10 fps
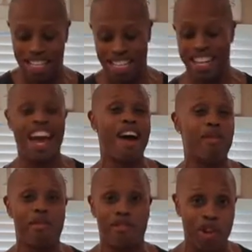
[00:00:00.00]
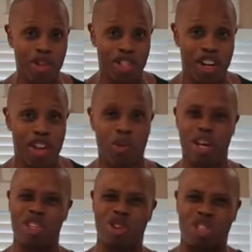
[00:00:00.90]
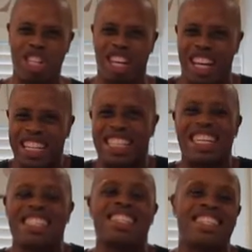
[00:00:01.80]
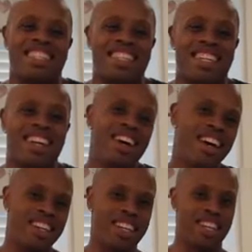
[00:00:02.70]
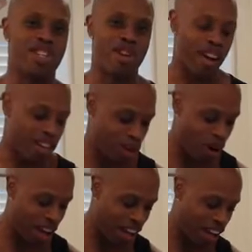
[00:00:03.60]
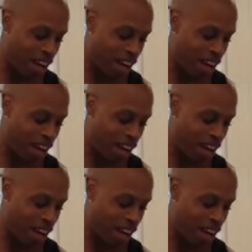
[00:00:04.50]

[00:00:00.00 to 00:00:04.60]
I didn't have them frozen all the way, so it's the consistency didn't turn out the way